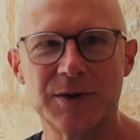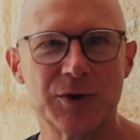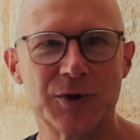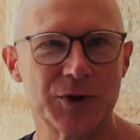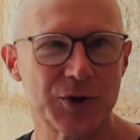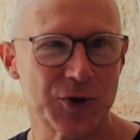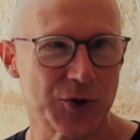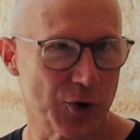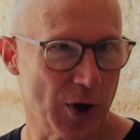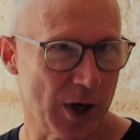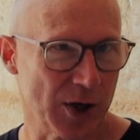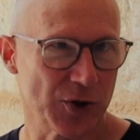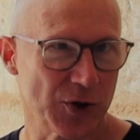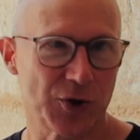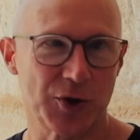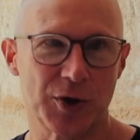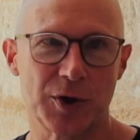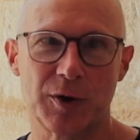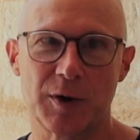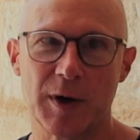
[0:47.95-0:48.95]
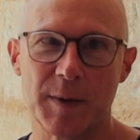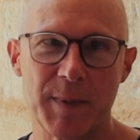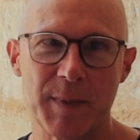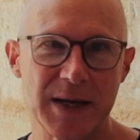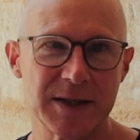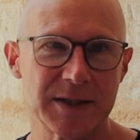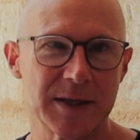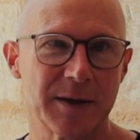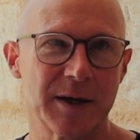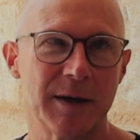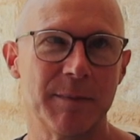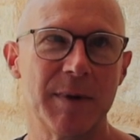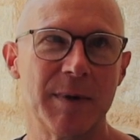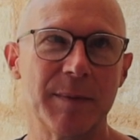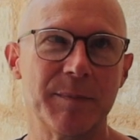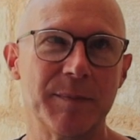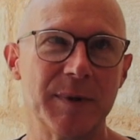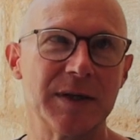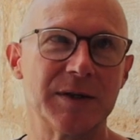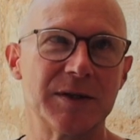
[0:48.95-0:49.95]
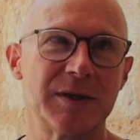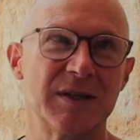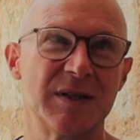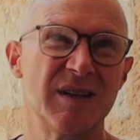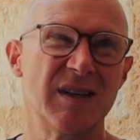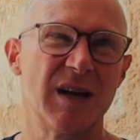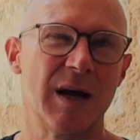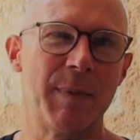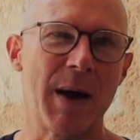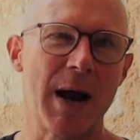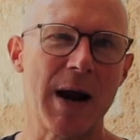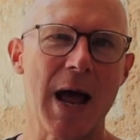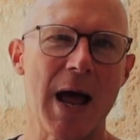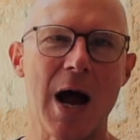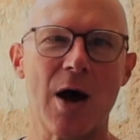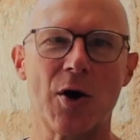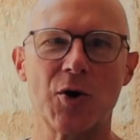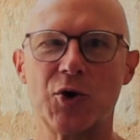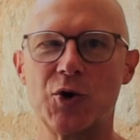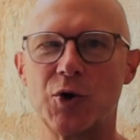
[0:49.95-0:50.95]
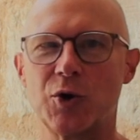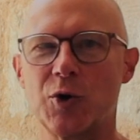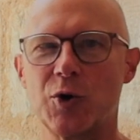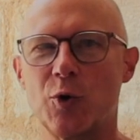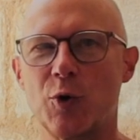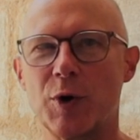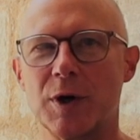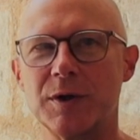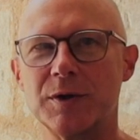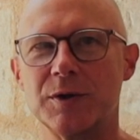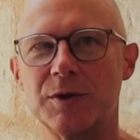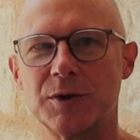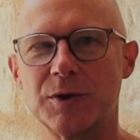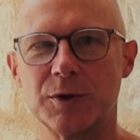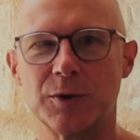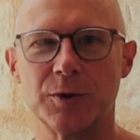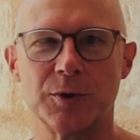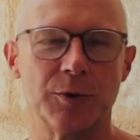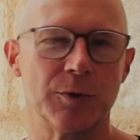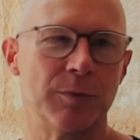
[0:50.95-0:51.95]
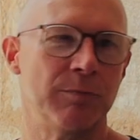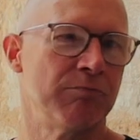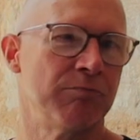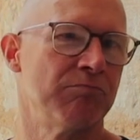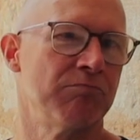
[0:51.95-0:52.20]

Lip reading: to structure and make some commitments about how you're going to